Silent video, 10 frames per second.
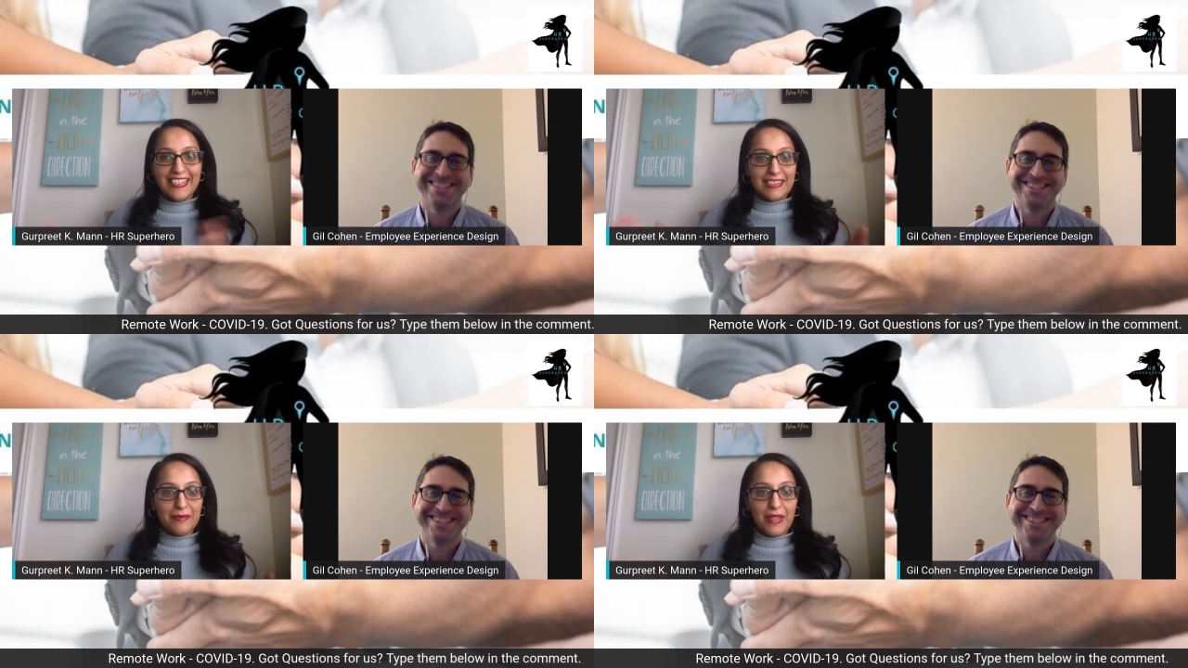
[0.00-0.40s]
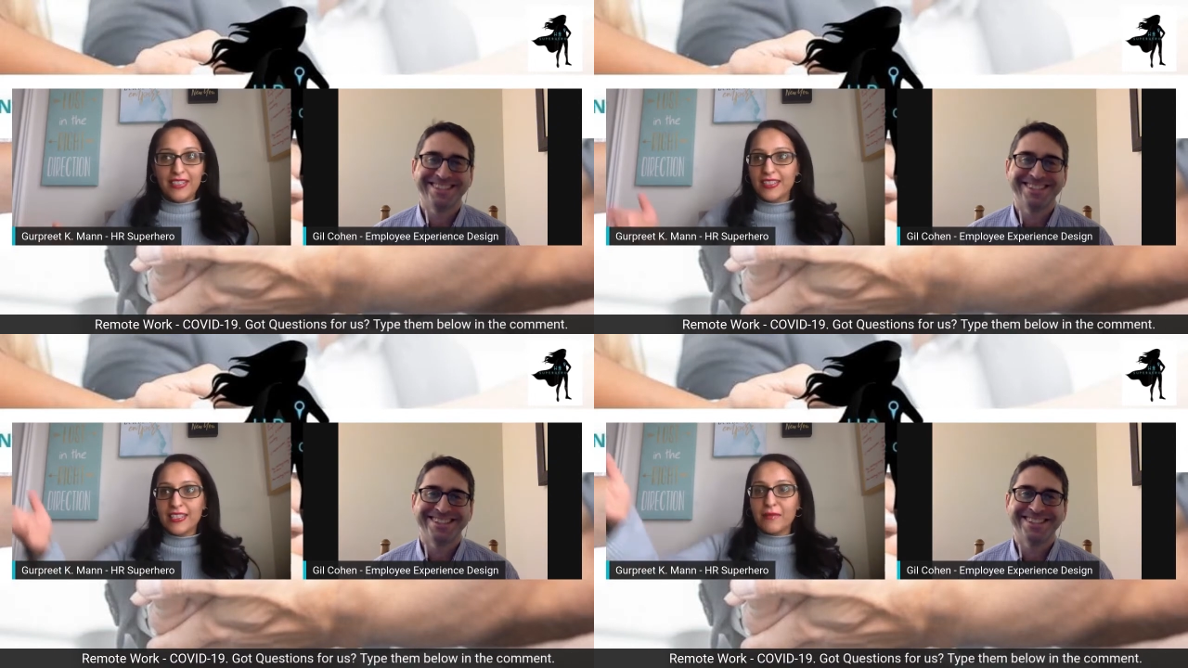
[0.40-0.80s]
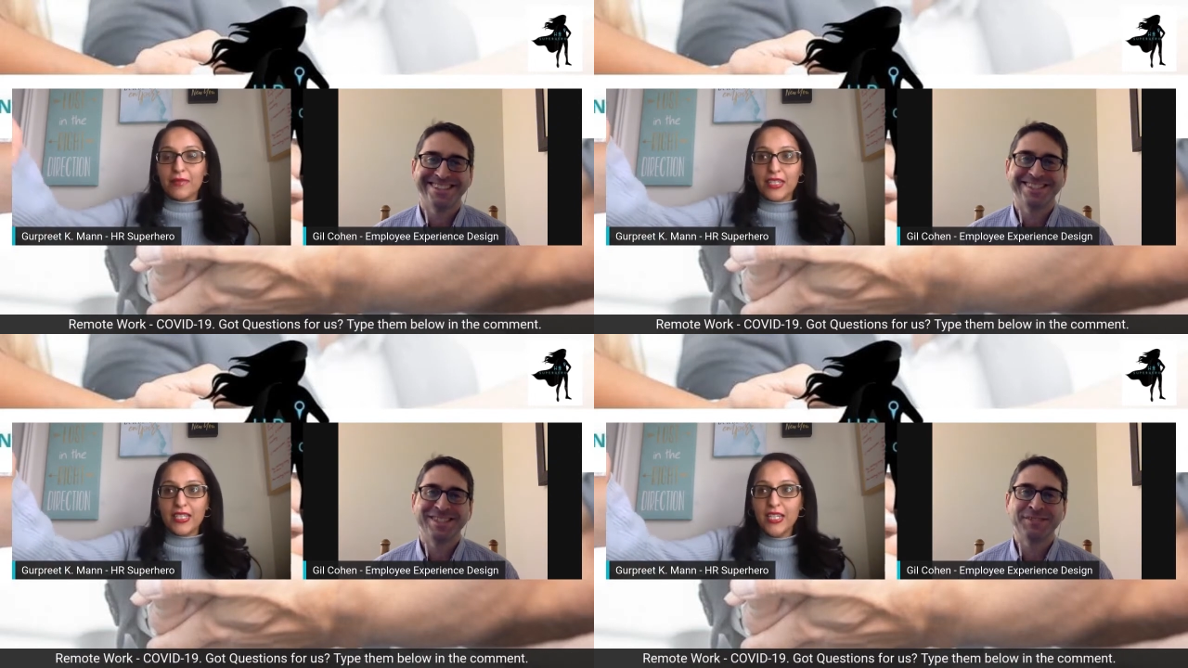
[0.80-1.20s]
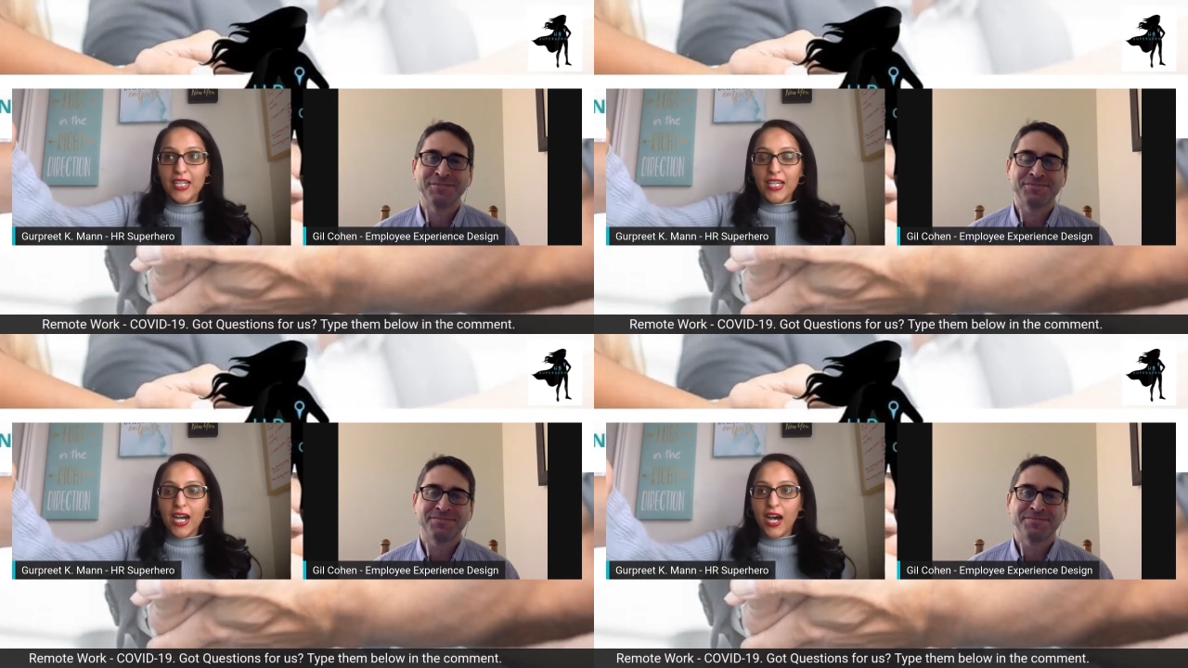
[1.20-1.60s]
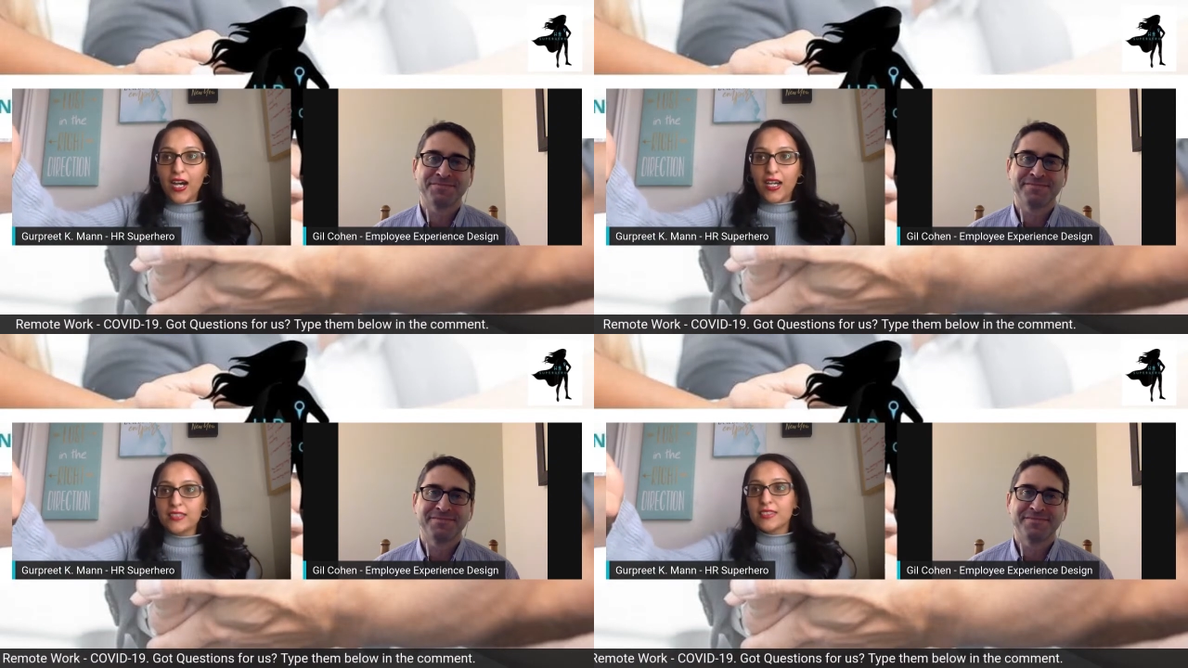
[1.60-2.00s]
Speaker 1: a space. It can be
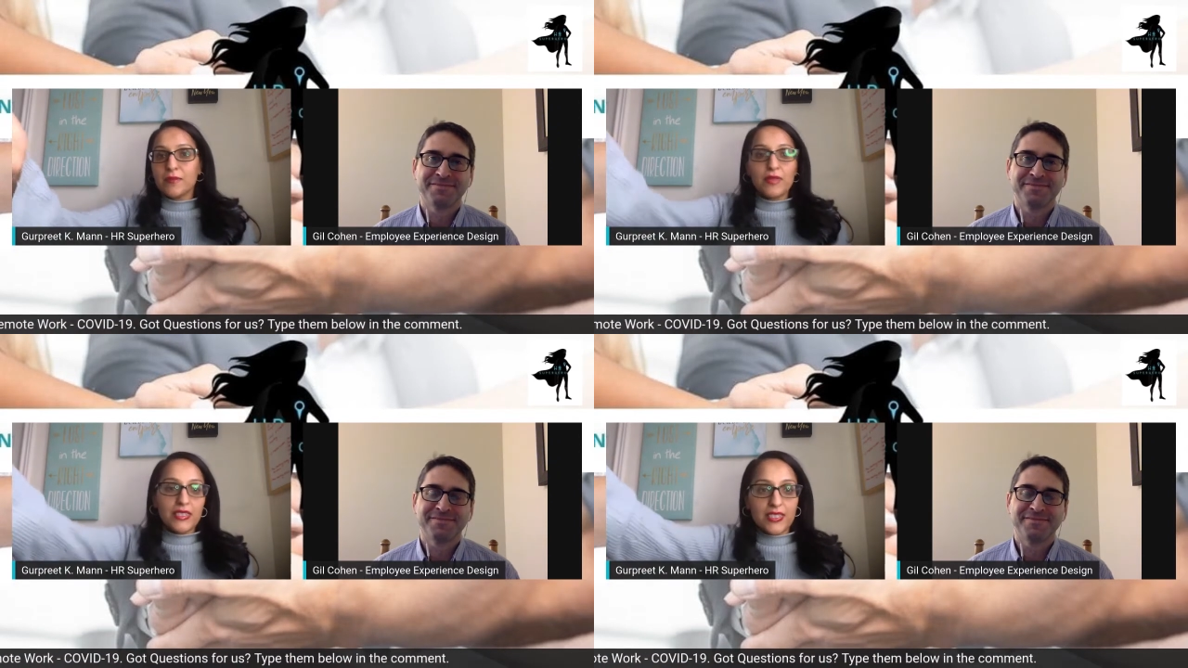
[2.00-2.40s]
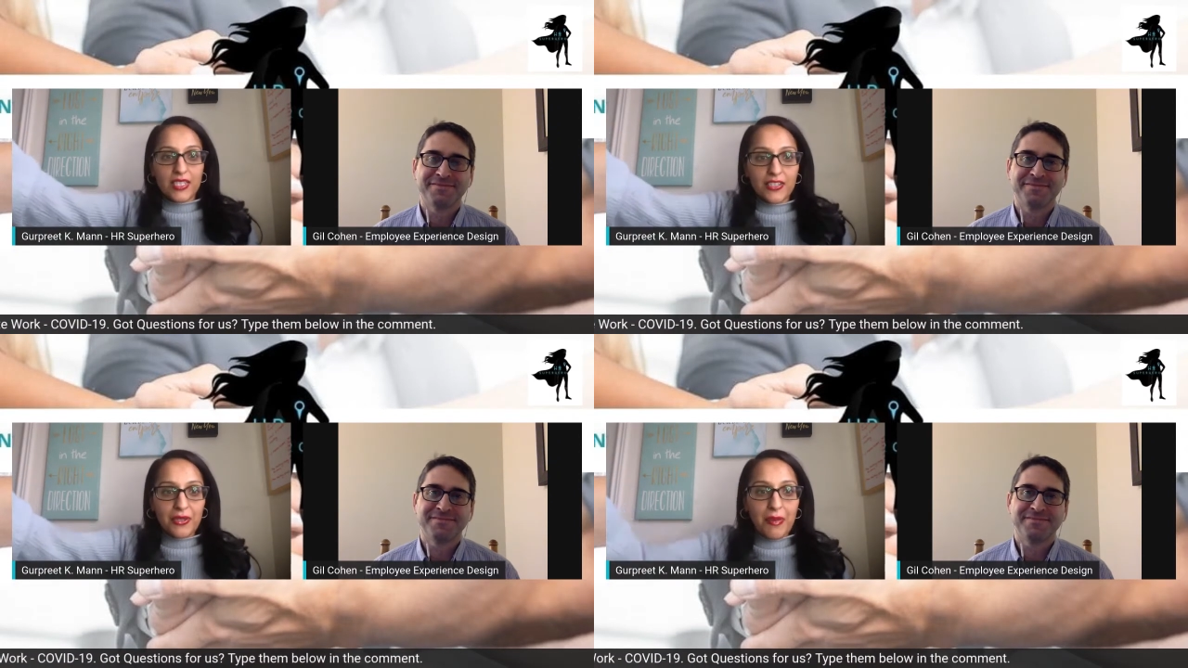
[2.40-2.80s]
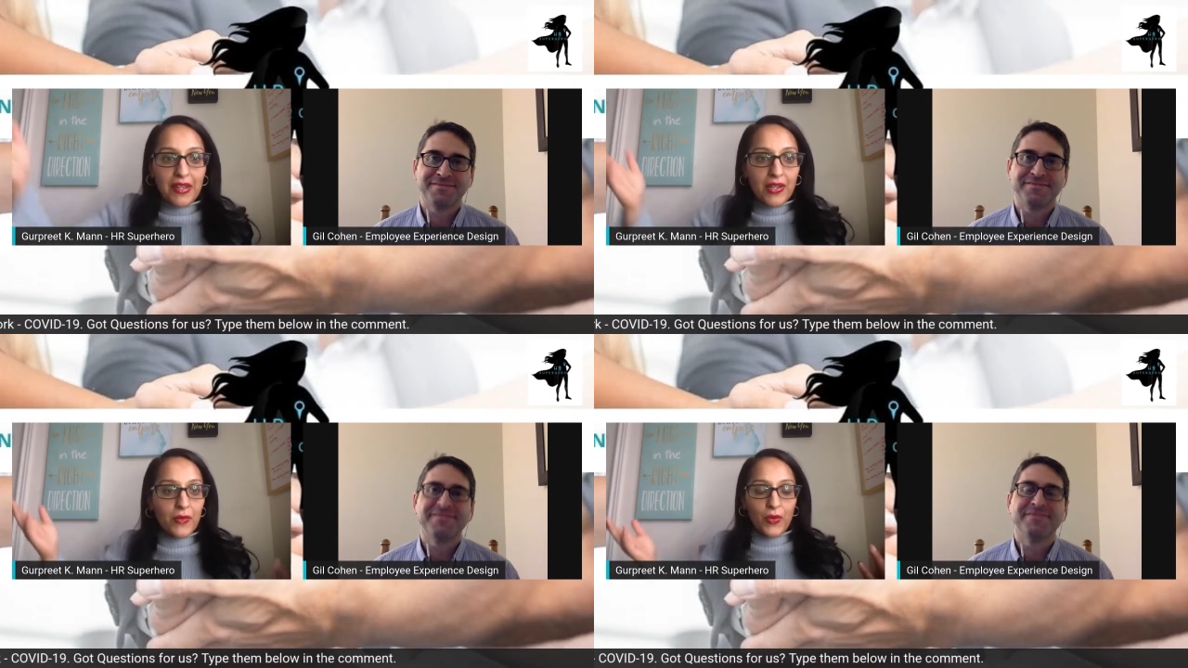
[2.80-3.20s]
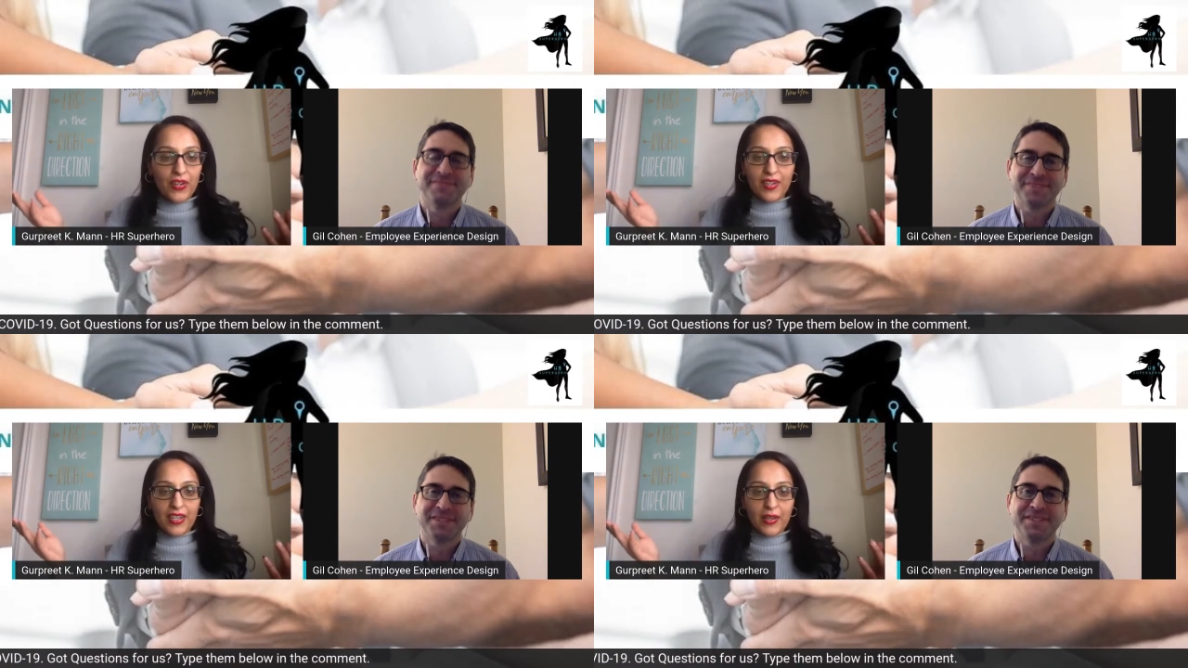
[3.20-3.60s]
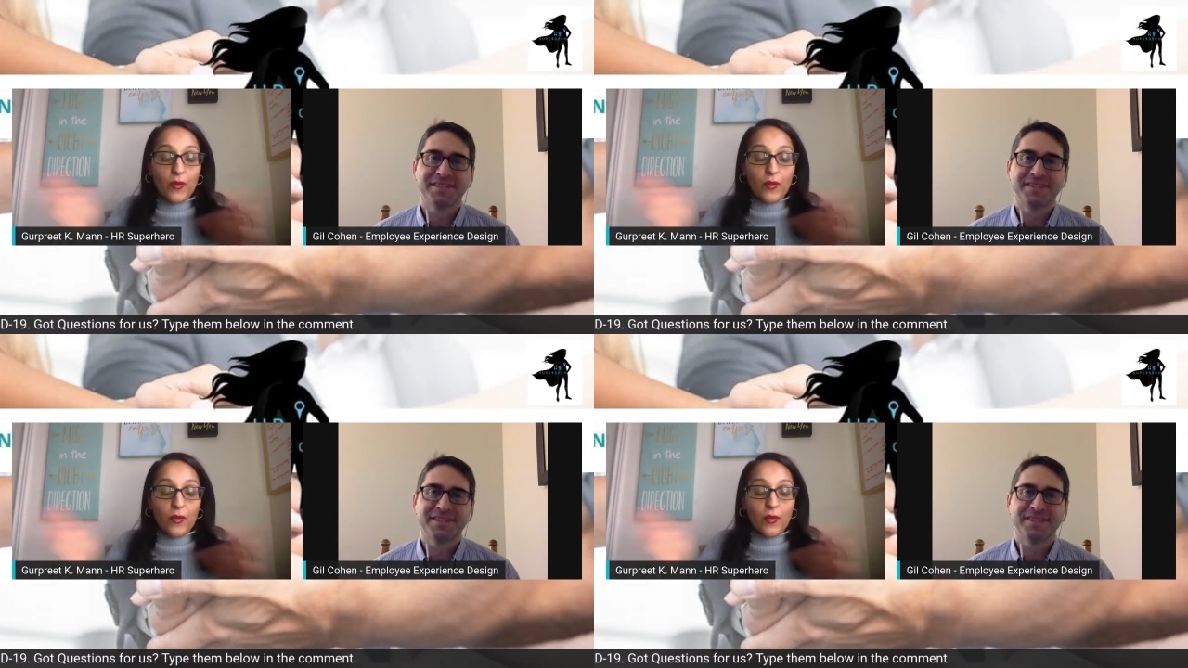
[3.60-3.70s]
uh, simply sitting in your bed and working.